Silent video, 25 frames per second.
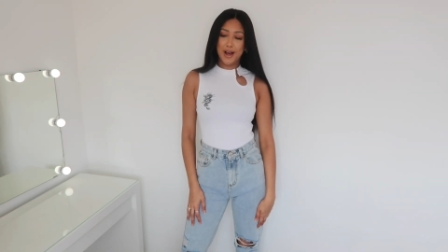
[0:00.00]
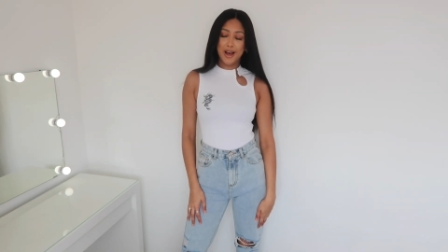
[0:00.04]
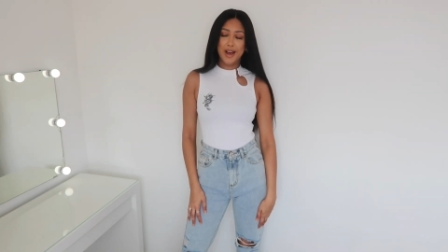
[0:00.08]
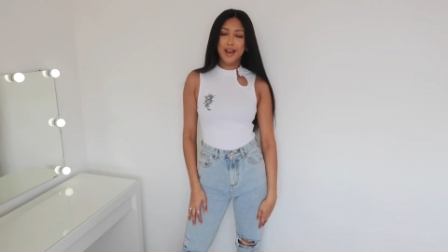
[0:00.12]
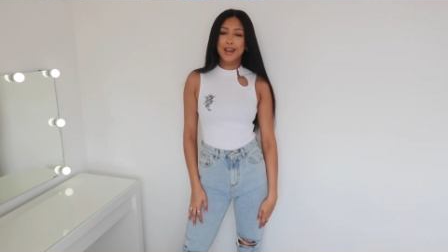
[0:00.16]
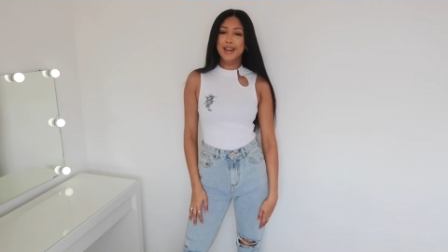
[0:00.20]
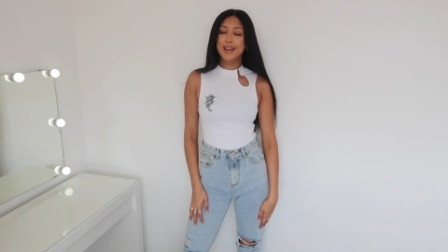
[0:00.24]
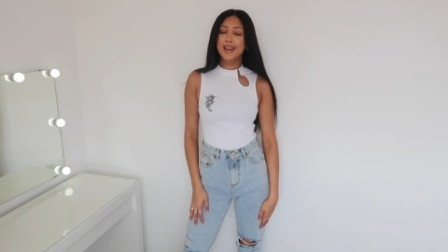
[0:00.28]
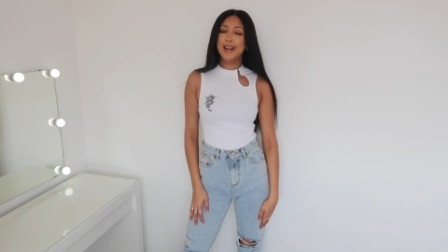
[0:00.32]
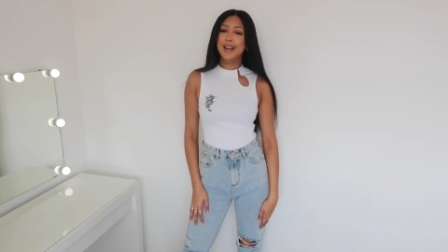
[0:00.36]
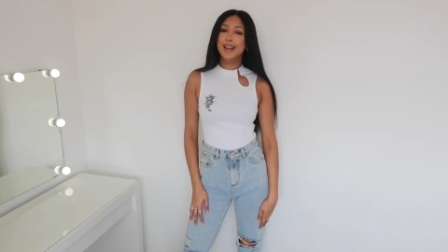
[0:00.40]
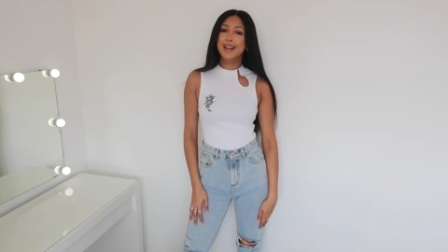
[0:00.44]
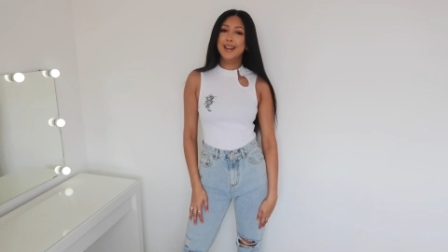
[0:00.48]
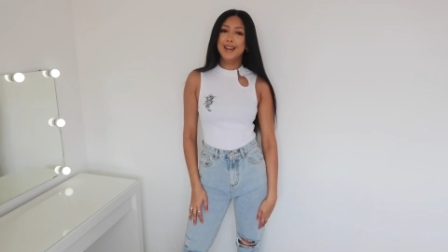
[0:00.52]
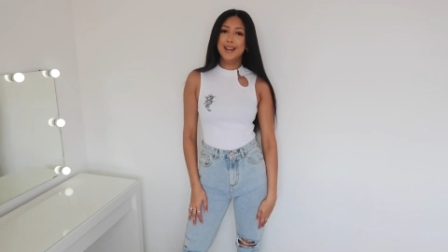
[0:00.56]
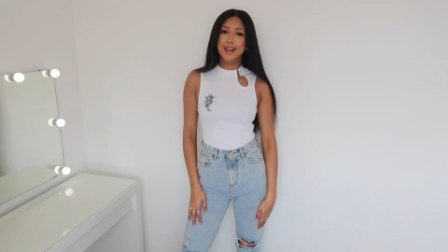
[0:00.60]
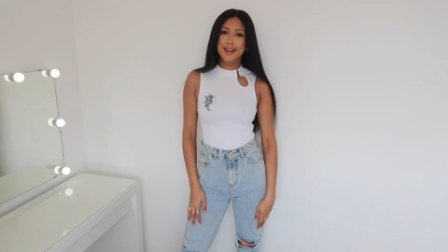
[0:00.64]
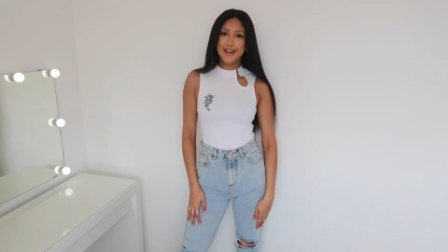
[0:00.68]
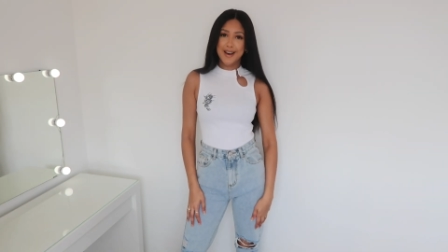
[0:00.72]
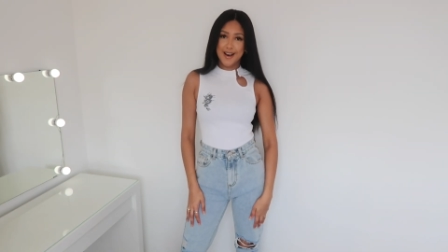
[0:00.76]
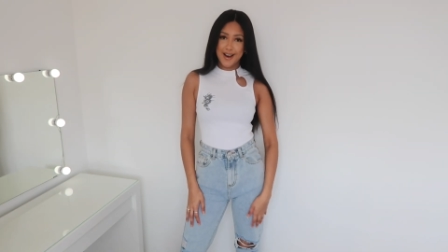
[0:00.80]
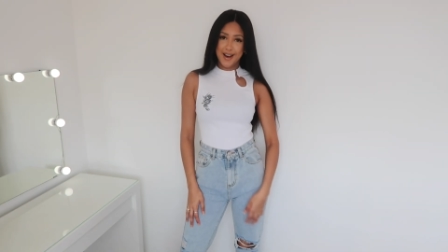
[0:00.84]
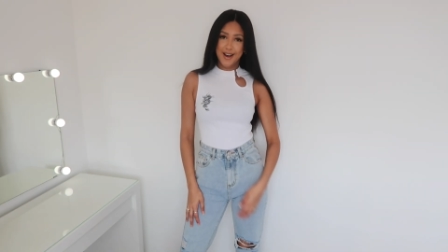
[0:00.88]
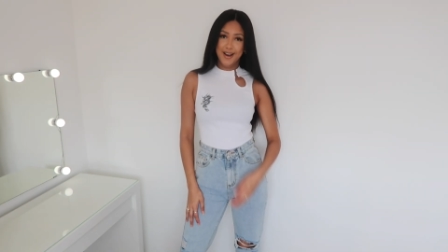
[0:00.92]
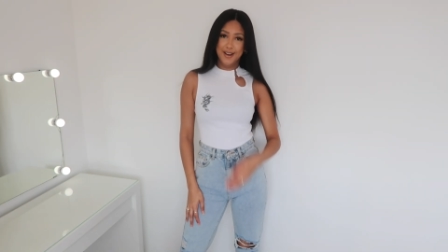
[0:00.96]
I
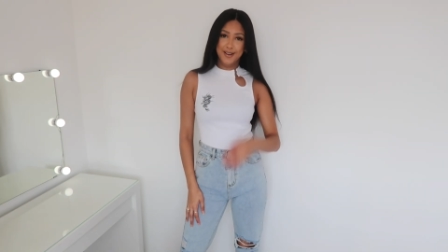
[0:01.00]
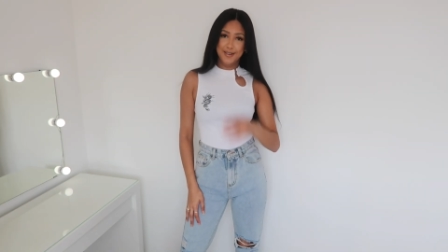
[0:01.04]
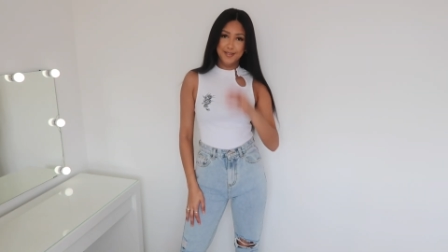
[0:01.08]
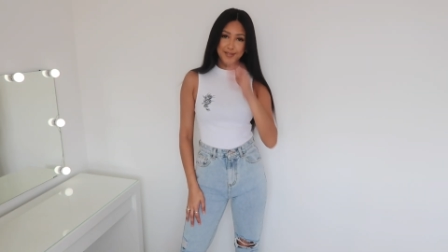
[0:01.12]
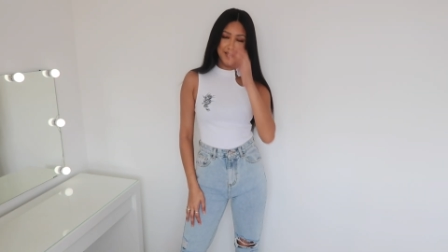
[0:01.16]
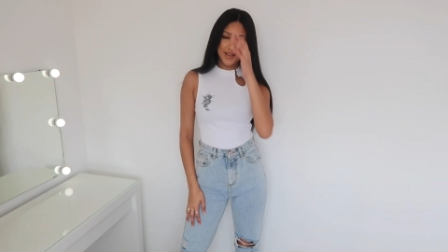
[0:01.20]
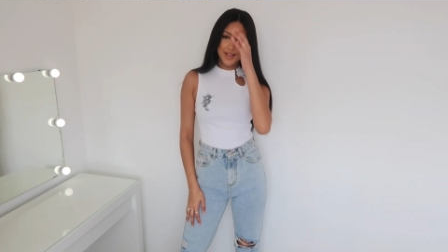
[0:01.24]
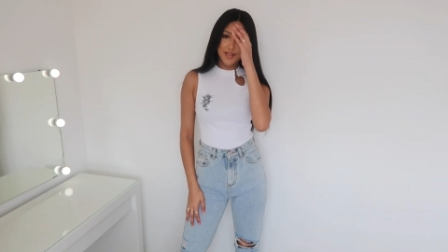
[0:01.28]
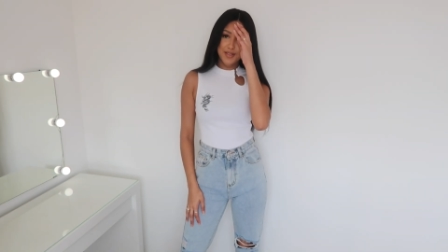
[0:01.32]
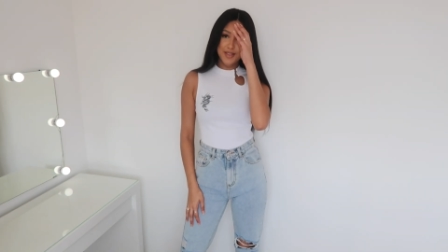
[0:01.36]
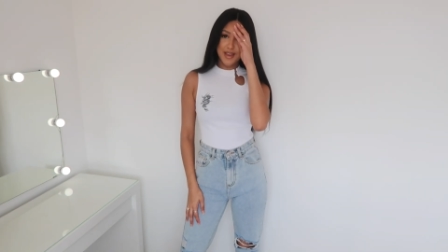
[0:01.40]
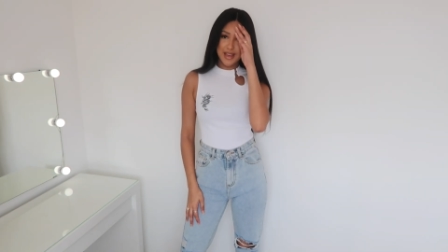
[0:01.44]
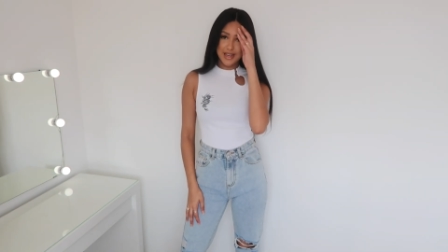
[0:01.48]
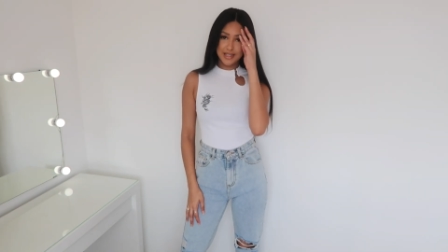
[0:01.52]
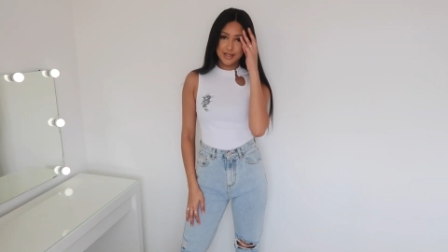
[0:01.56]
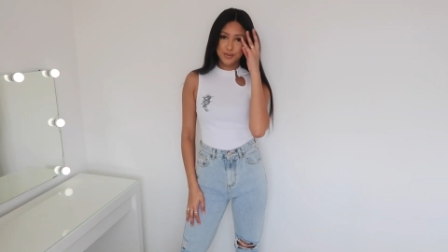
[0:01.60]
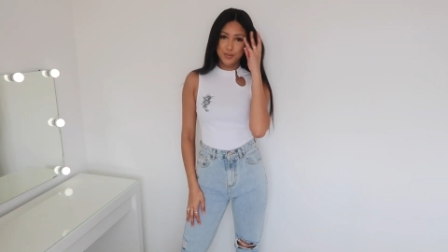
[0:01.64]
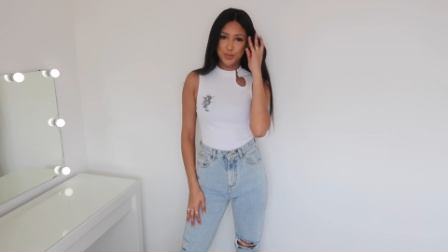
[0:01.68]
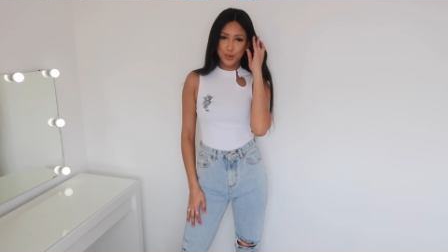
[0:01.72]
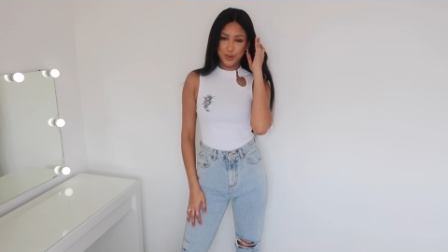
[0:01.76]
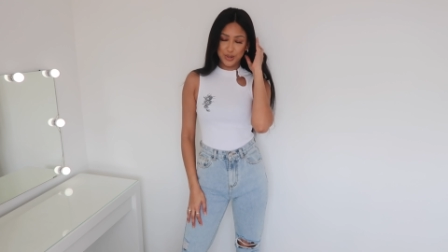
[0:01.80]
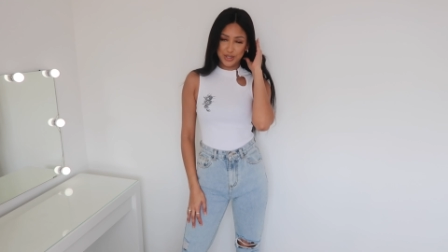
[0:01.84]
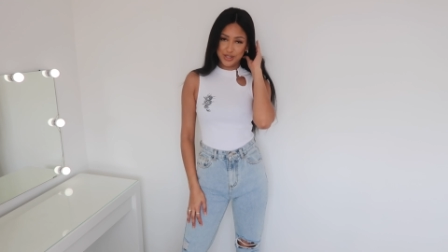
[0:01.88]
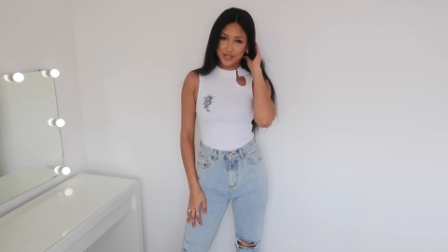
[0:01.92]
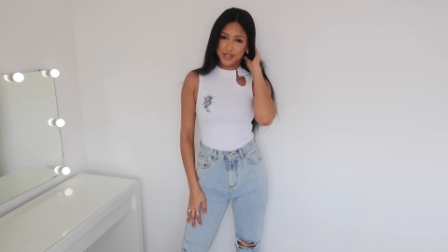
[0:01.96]
love this
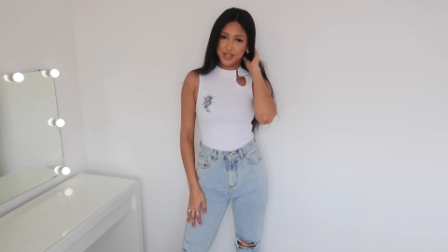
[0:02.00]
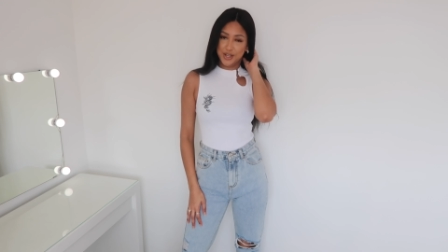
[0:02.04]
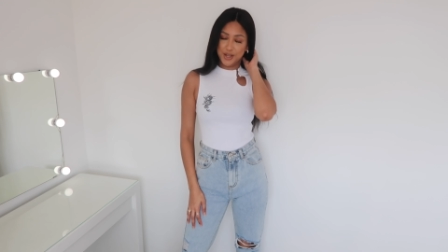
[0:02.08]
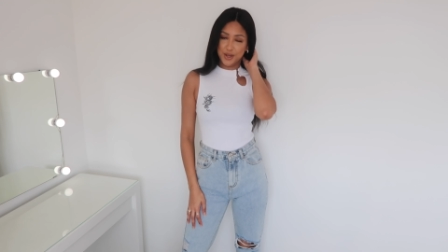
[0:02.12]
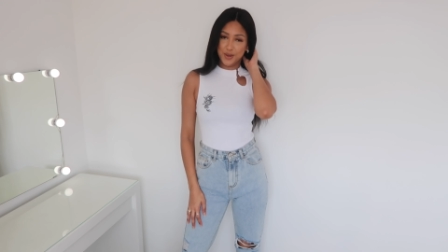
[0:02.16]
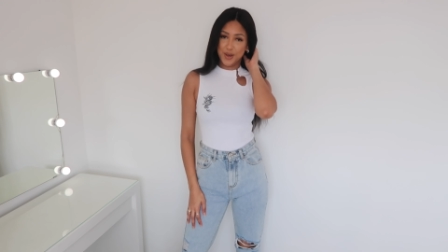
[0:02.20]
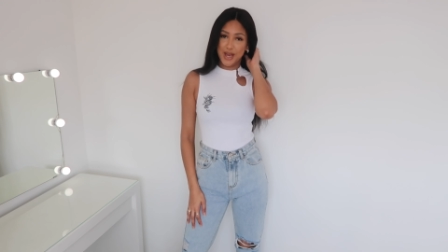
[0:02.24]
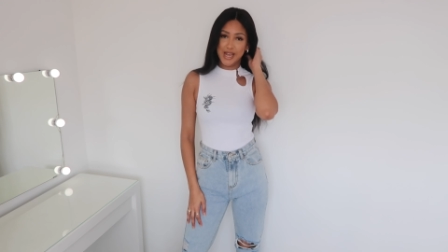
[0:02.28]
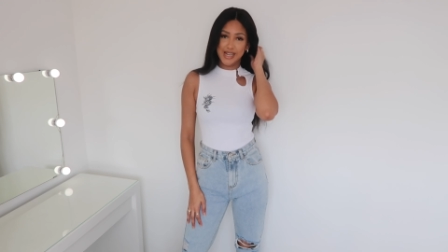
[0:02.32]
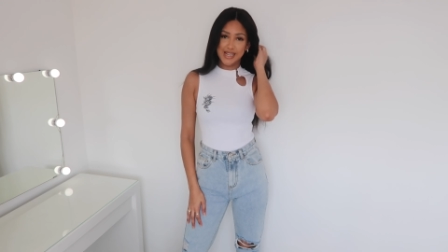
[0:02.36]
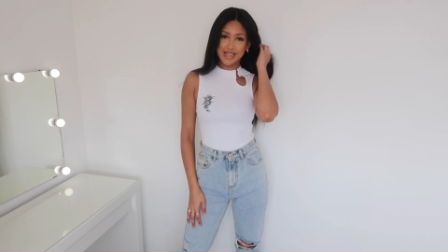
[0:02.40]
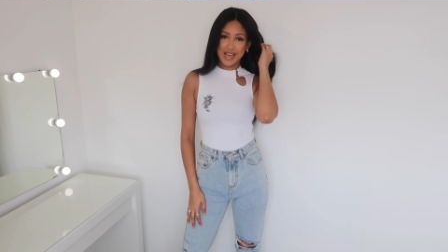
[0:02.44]
bodysuit.